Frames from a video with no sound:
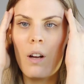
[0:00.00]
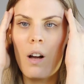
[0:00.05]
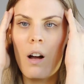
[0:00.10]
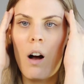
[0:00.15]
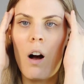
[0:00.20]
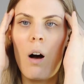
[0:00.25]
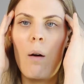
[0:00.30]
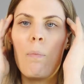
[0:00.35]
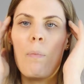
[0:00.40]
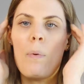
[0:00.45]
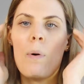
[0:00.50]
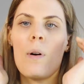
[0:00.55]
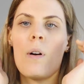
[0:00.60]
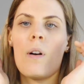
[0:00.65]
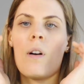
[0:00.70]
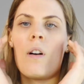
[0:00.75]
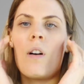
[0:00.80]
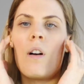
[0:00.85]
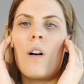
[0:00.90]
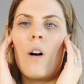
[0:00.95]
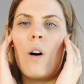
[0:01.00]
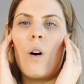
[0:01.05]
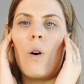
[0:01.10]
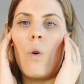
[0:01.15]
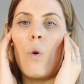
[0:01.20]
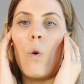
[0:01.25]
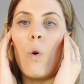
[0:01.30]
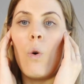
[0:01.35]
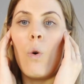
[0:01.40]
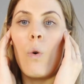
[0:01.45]
up
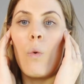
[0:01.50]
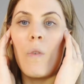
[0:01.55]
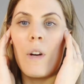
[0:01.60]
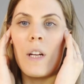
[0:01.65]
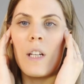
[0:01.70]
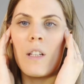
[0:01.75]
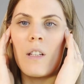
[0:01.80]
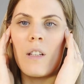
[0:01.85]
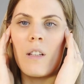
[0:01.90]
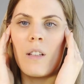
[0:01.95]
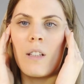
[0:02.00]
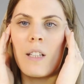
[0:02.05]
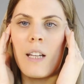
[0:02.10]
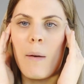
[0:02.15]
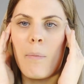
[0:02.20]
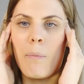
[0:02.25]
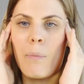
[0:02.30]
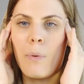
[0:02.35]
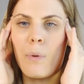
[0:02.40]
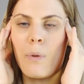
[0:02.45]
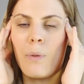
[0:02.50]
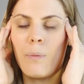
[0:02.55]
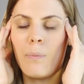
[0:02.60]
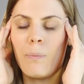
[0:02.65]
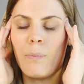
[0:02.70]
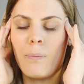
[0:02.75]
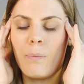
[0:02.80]
or into the temple.